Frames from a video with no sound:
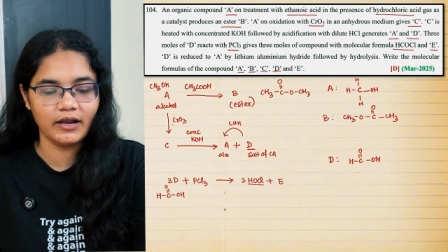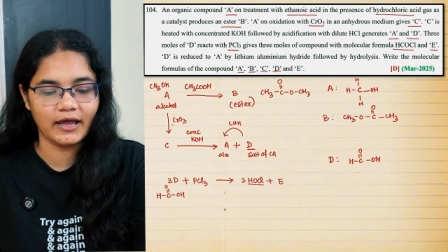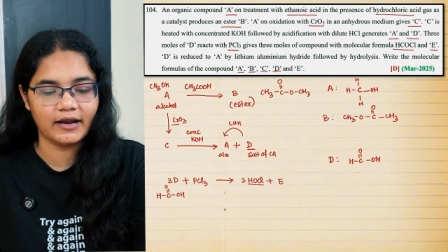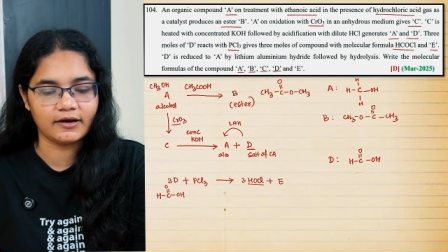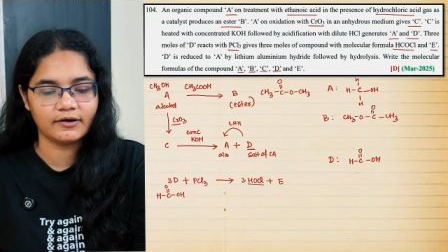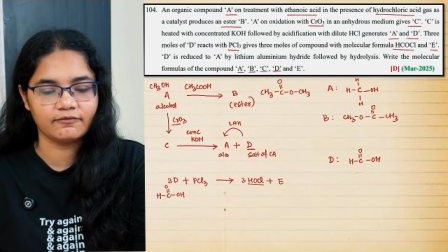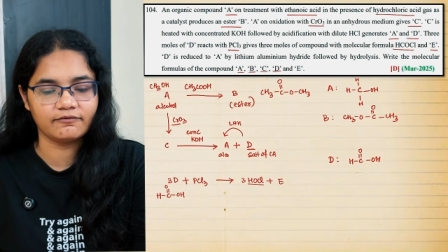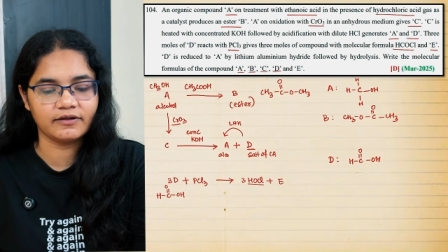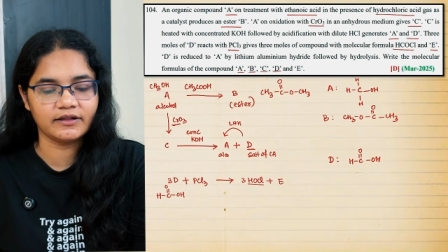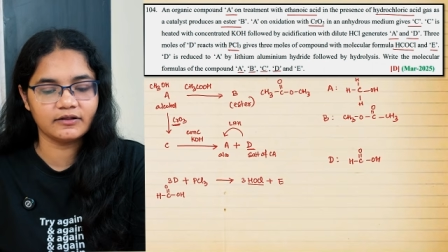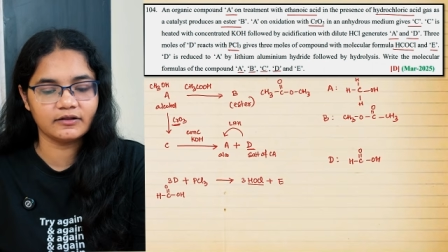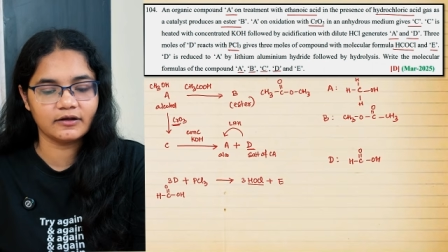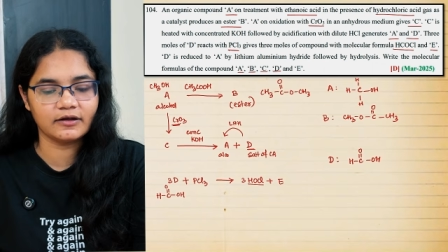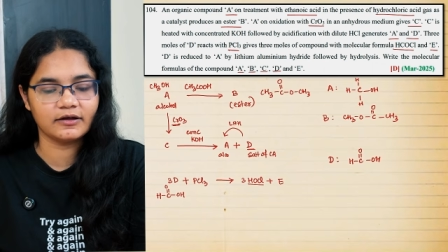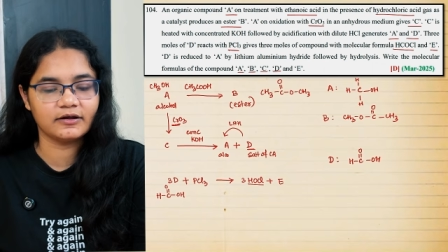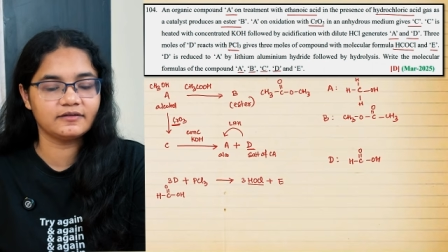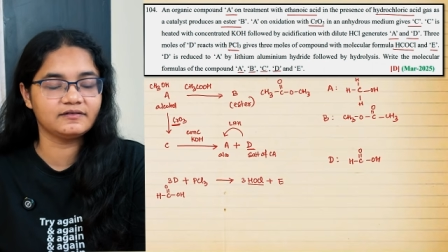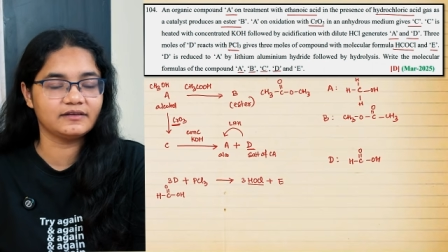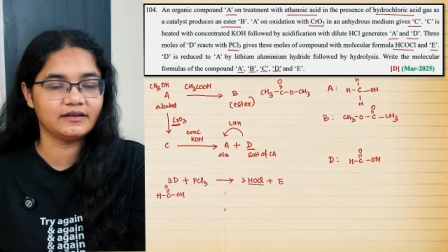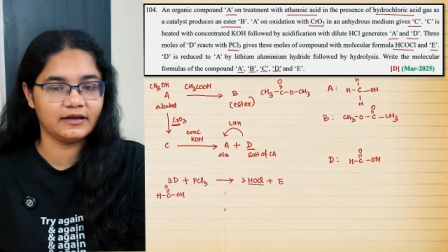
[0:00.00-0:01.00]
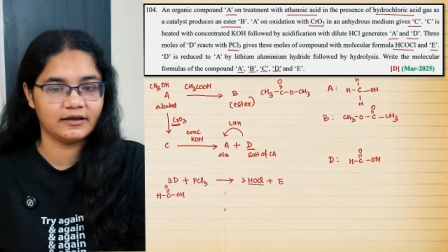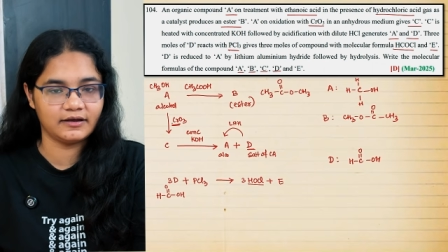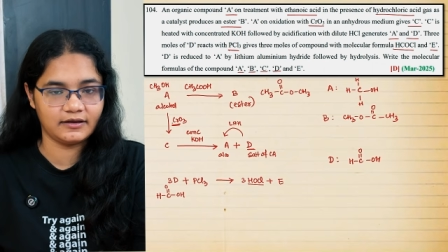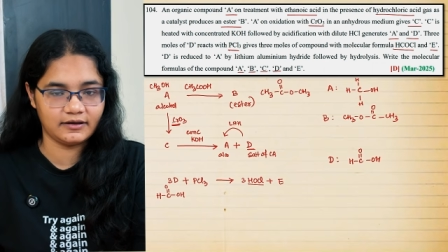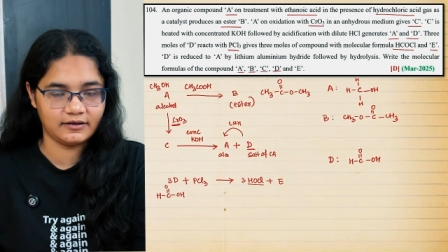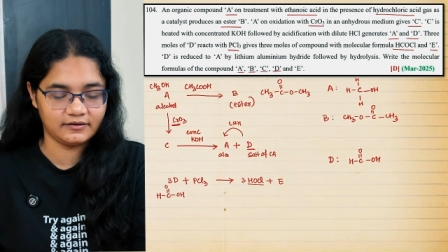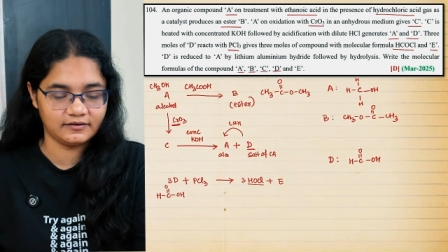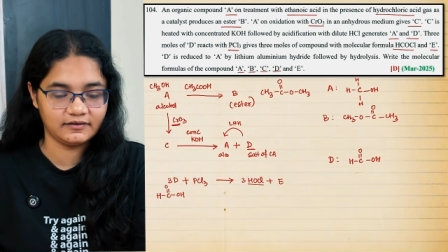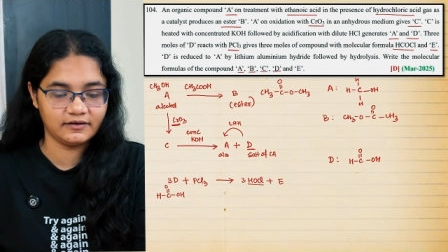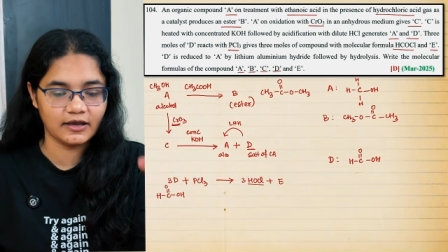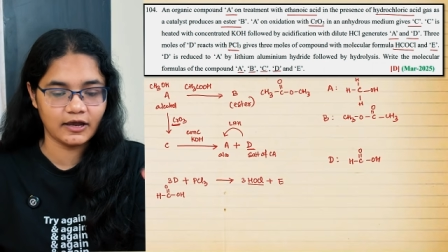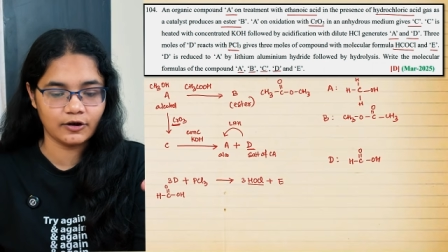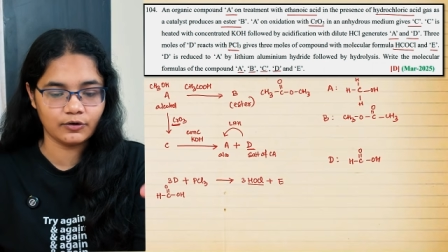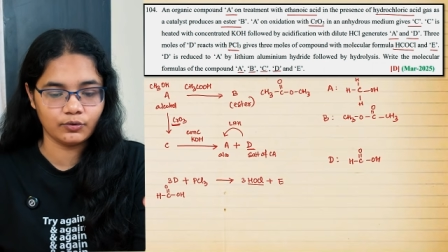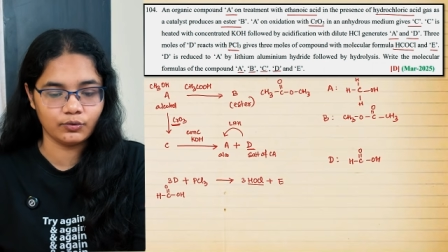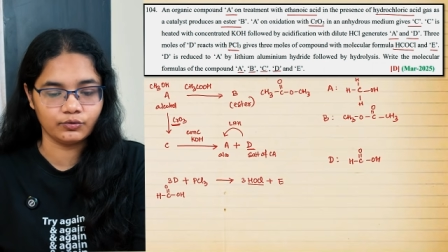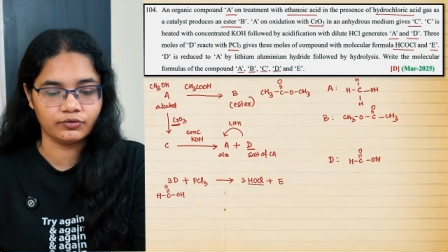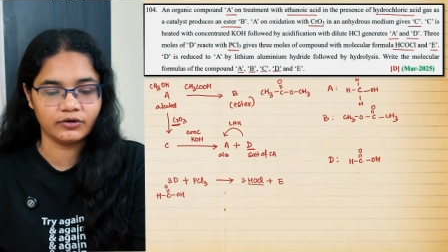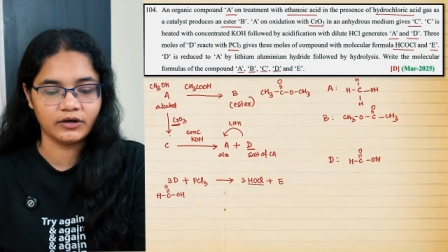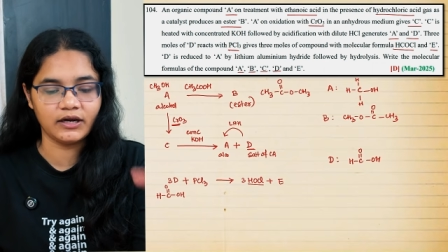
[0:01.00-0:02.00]
and with say
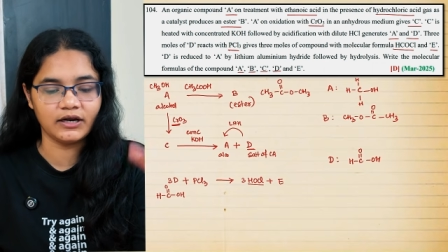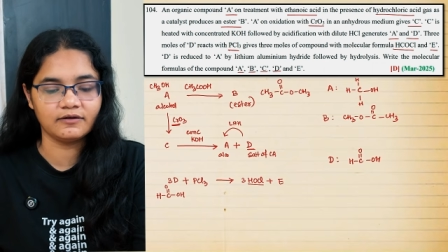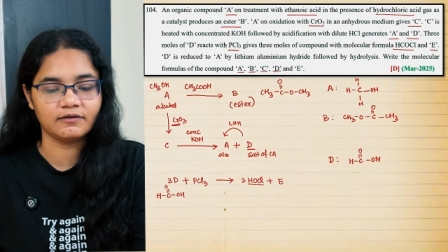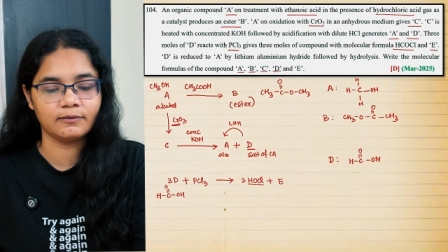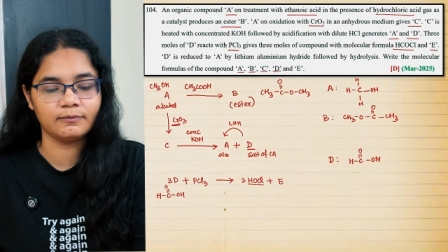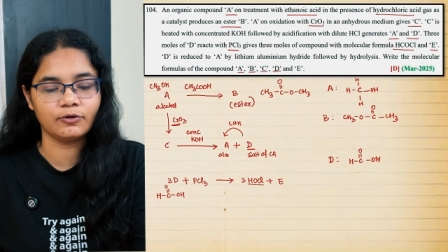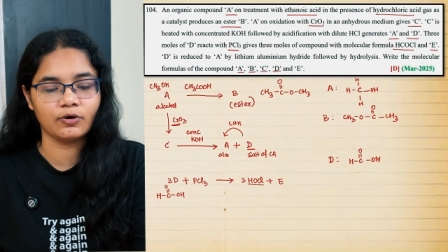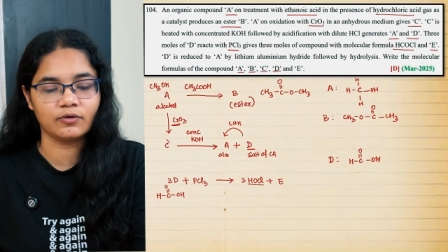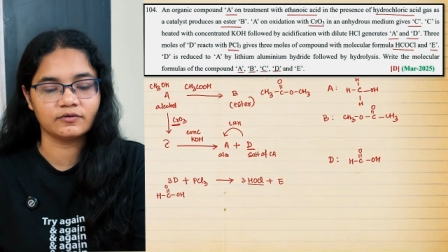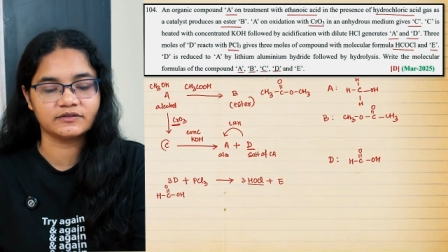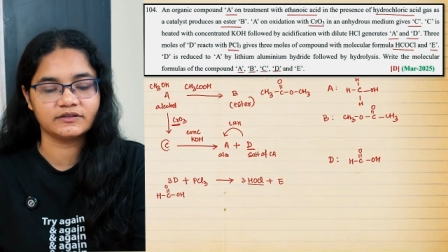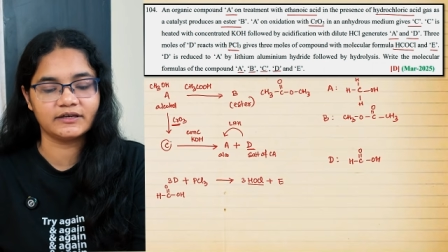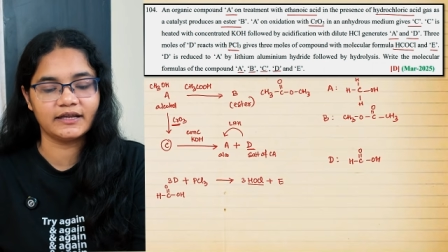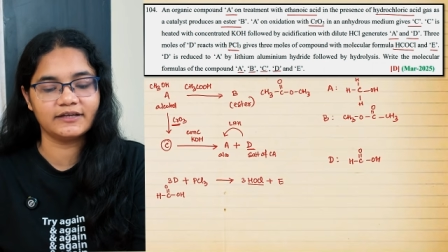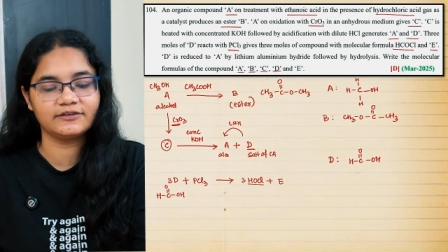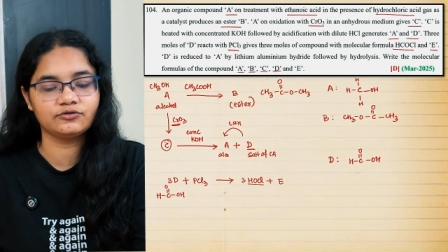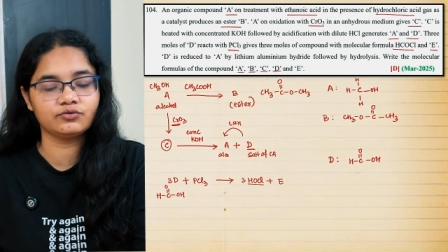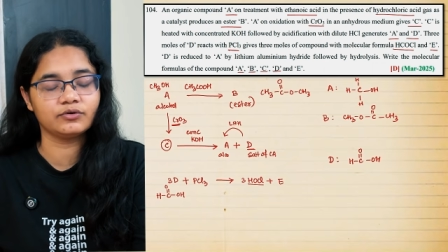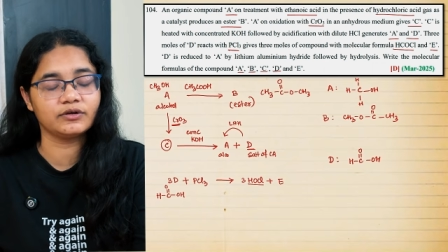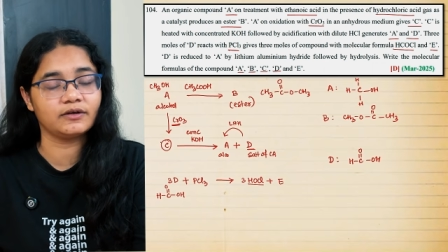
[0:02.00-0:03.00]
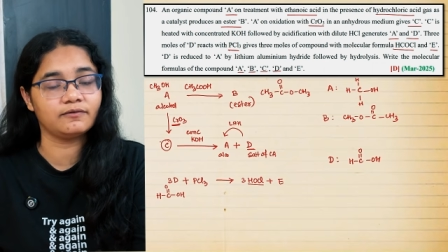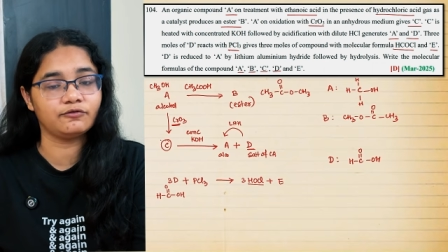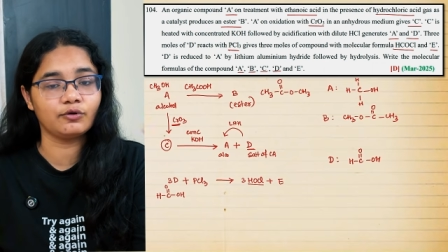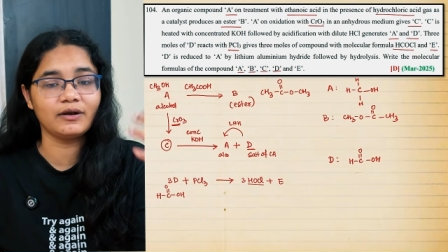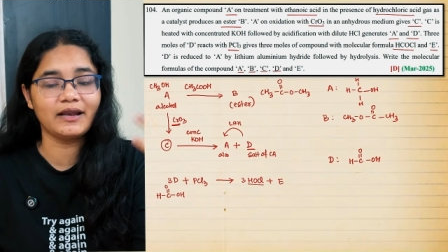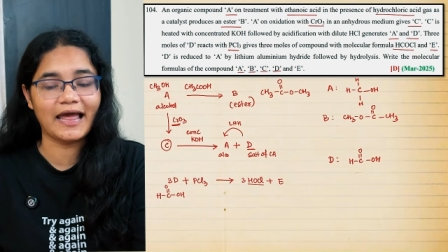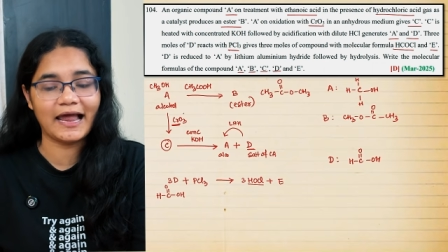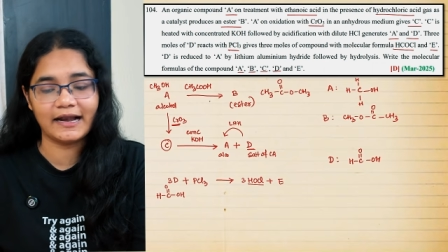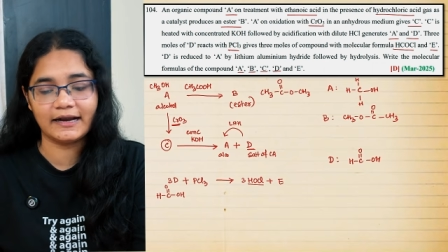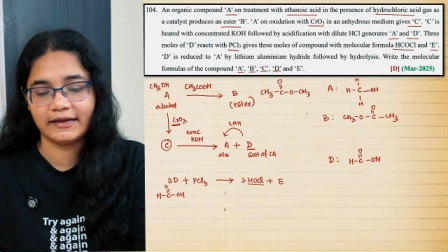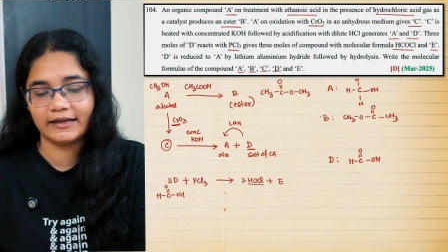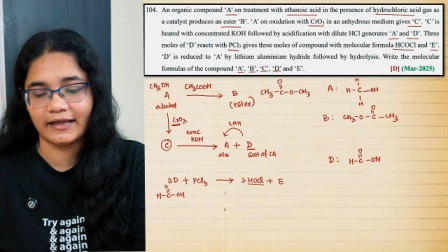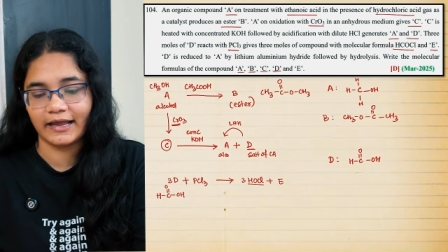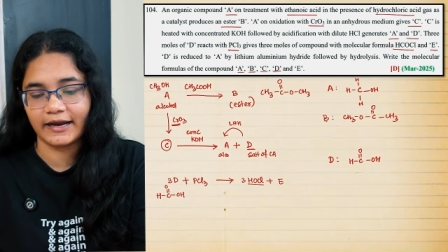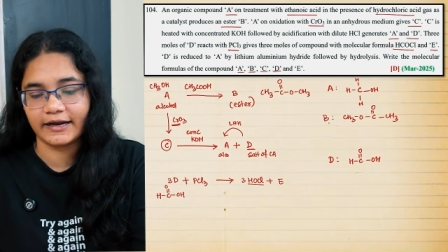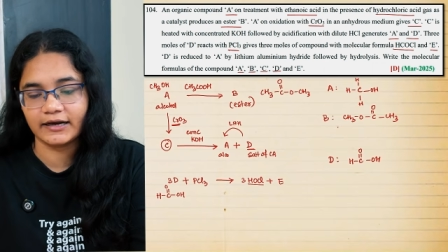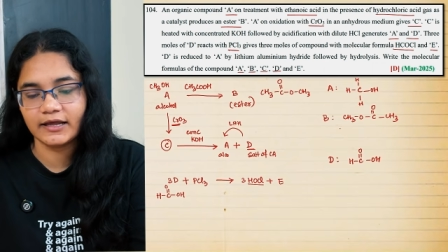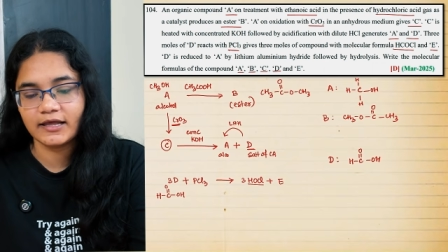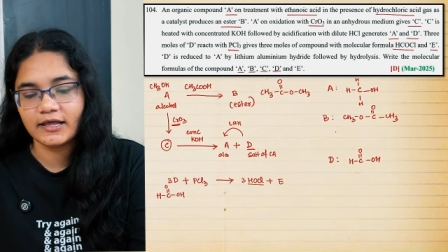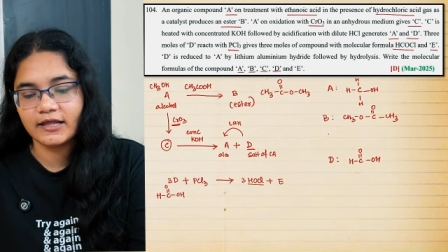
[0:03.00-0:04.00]
CrO3 it will be oxidized to give you an aldehyde.